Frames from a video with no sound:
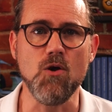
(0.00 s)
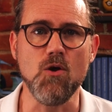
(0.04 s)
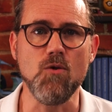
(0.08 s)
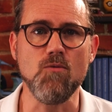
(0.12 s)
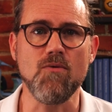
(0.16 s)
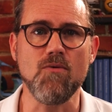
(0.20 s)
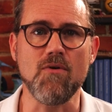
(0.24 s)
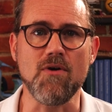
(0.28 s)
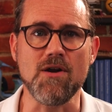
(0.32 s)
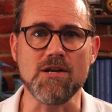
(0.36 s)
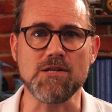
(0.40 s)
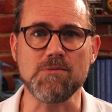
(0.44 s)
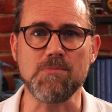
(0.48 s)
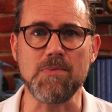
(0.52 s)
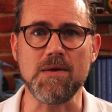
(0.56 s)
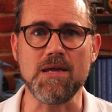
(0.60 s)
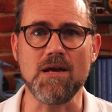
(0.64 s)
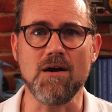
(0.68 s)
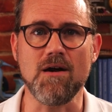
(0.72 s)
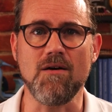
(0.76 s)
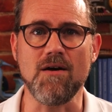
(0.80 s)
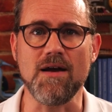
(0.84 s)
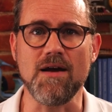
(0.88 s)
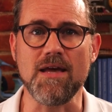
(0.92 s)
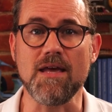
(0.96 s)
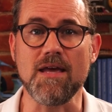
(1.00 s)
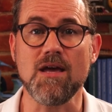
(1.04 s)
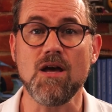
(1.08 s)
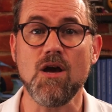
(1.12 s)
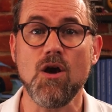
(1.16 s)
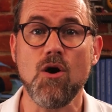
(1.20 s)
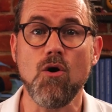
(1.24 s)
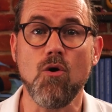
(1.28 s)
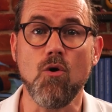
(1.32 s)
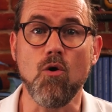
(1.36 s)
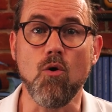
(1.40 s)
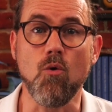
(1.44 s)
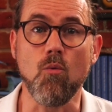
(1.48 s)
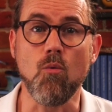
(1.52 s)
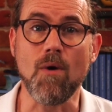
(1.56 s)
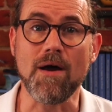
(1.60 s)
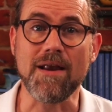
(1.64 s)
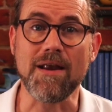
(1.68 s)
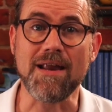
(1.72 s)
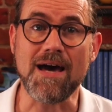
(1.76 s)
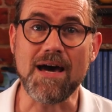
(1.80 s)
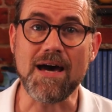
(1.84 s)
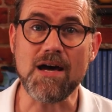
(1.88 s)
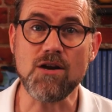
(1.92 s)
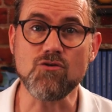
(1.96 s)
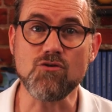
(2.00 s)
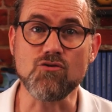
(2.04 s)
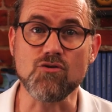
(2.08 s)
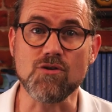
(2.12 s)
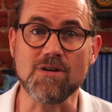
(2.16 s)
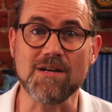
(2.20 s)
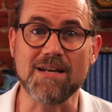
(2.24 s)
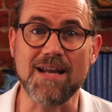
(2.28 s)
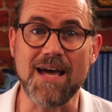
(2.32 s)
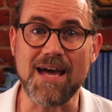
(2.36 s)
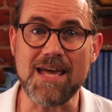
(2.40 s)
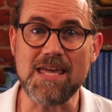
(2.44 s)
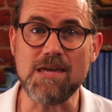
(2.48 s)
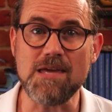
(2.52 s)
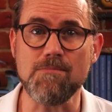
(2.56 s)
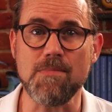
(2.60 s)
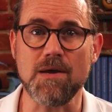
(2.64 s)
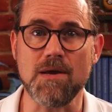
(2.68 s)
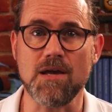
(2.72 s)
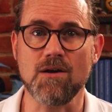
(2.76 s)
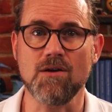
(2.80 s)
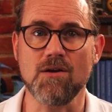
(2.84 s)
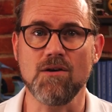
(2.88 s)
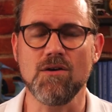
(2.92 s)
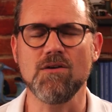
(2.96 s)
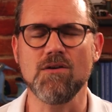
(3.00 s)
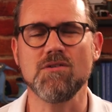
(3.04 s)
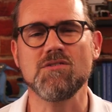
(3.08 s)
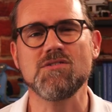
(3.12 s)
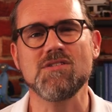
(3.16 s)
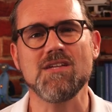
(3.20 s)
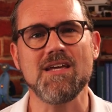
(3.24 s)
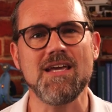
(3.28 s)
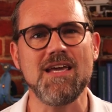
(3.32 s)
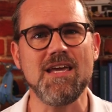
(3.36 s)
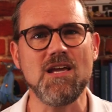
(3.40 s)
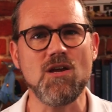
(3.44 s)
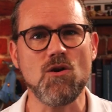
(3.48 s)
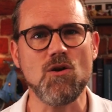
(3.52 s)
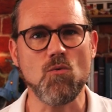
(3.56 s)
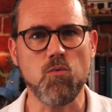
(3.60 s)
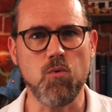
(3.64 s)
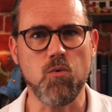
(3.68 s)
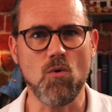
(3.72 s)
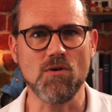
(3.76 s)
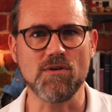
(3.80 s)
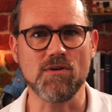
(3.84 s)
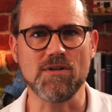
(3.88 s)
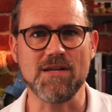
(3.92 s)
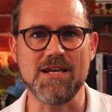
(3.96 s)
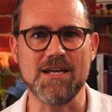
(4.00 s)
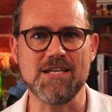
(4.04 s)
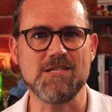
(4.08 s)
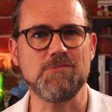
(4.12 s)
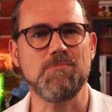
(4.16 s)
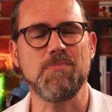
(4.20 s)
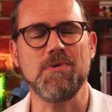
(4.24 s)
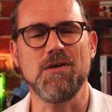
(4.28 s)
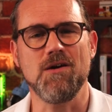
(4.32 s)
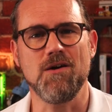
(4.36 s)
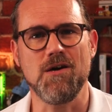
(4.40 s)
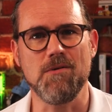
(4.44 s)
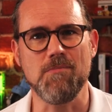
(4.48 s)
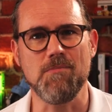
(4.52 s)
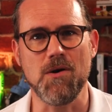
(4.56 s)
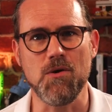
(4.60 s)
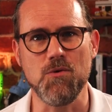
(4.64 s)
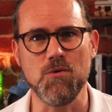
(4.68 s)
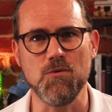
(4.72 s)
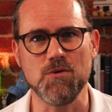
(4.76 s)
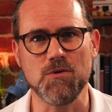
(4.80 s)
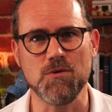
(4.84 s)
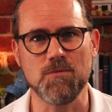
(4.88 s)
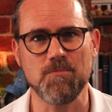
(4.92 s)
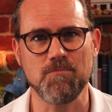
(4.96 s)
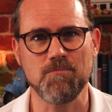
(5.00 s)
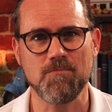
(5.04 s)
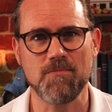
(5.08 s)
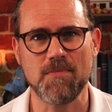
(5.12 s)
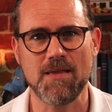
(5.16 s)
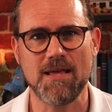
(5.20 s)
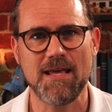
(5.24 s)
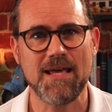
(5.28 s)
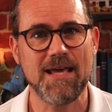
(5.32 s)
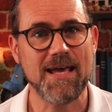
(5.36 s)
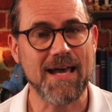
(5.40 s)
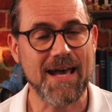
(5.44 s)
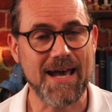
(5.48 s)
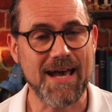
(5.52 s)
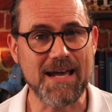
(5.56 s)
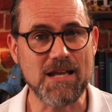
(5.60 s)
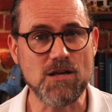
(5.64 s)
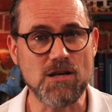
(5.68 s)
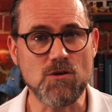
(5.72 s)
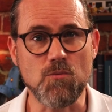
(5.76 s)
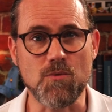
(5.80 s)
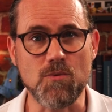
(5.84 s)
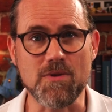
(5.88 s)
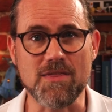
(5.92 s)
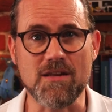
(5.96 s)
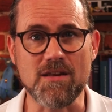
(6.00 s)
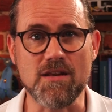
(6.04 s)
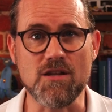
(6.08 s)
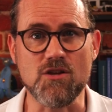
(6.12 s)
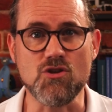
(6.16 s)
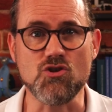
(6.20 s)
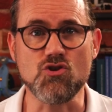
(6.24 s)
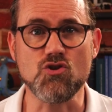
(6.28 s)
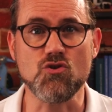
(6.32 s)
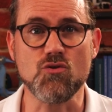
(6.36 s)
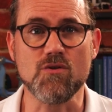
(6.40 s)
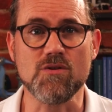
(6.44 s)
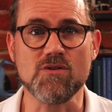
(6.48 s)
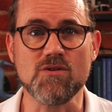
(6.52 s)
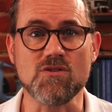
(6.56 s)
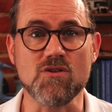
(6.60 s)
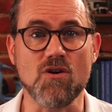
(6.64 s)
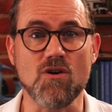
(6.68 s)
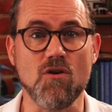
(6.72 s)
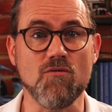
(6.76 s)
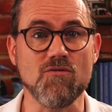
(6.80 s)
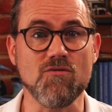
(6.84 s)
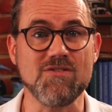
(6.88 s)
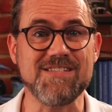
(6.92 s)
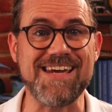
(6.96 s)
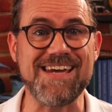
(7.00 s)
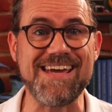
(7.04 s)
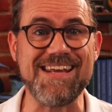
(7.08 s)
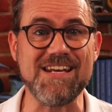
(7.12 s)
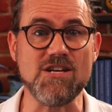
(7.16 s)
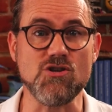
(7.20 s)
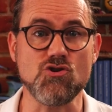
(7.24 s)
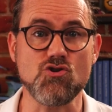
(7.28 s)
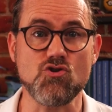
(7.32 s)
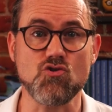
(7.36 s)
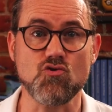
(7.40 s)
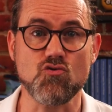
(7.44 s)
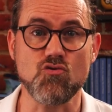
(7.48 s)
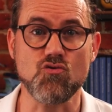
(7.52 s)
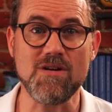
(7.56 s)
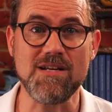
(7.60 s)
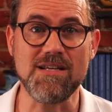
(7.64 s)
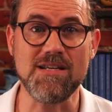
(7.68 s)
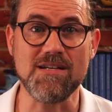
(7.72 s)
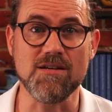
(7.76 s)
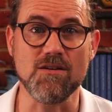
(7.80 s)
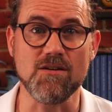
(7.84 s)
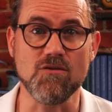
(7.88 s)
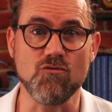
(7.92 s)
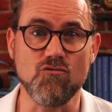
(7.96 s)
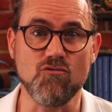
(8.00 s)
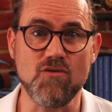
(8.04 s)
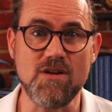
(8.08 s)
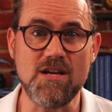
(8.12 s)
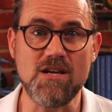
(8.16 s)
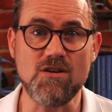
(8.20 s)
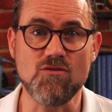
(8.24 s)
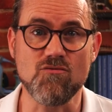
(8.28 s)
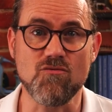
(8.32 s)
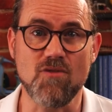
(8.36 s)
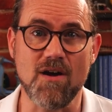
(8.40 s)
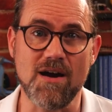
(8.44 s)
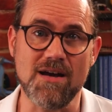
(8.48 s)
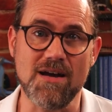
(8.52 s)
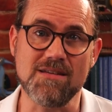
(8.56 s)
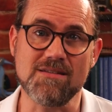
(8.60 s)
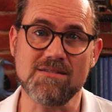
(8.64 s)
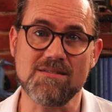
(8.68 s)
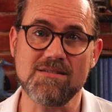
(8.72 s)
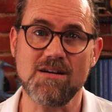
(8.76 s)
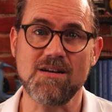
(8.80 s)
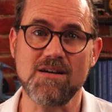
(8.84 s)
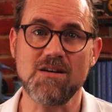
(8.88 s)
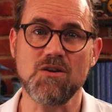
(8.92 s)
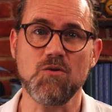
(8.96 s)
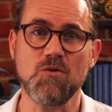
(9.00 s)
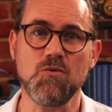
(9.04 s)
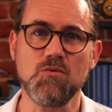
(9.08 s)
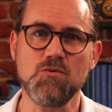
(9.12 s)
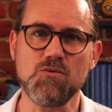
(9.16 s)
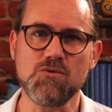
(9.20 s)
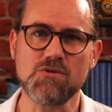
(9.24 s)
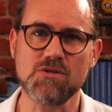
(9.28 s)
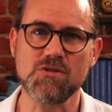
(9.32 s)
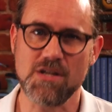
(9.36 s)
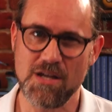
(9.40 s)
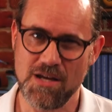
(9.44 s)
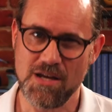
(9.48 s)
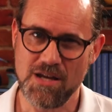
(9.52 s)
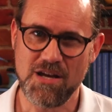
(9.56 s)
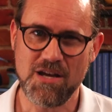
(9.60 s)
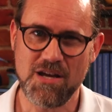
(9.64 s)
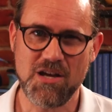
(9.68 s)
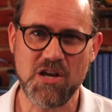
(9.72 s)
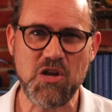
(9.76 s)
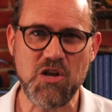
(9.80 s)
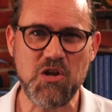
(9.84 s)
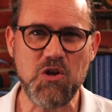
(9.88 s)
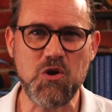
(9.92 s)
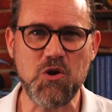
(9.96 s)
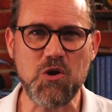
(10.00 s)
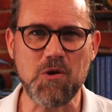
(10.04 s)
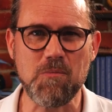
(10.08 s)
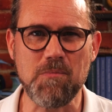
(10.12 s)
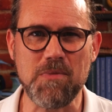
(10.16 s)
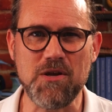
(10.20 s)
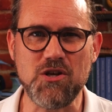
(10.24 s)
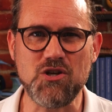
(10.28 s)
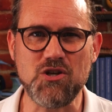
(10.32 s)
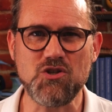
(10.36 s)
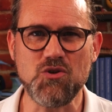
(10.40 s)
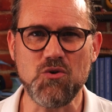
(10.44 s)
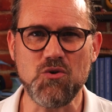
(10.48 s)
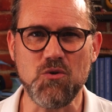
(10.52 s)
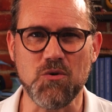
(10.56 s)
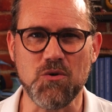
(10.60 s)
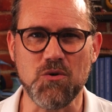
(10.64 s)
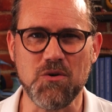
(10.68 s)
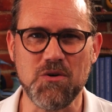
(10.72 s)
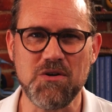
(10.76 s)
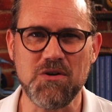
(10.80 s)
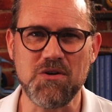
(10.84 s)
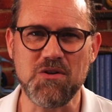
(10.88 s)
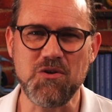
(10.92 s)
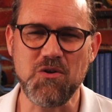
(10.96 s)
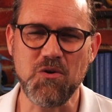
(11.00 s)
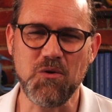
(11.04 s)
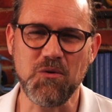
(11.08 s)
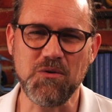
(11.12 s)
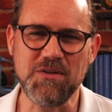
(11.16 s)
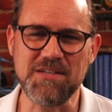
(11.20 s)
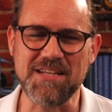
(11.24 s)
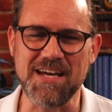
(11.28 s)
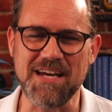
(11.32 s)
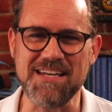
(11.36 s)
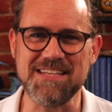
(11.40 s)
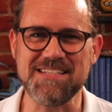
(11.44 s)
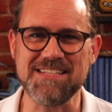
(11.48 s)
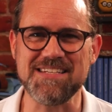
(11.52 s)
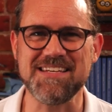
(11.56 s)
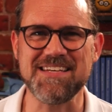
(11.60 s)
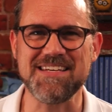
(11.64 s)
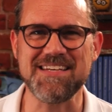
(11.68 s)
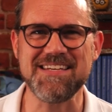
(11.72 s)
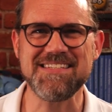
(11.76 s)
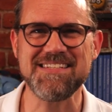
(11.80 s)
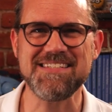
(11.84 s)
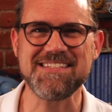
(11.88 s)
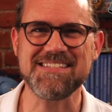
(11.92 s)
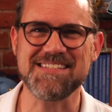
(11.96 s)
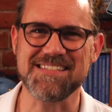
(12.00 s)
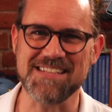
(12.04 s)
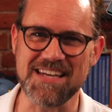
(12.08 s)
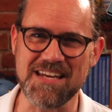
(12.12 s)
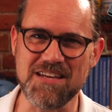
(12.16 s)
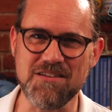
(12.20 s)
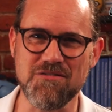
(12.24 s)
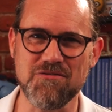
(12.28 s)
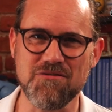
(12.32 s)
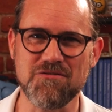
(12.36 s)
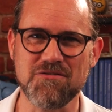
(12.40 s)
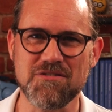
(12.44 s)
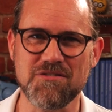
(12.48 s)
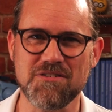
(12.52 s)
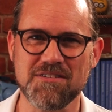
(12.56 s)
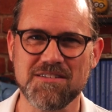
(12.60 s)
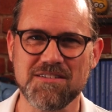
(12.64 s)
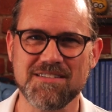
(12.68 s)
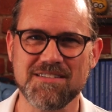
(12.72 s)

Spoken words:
over SPI, or 108 MHz in quad SPI mode. And with an endurance of 10 trillion read-write cycles, you can be sure your data is safe.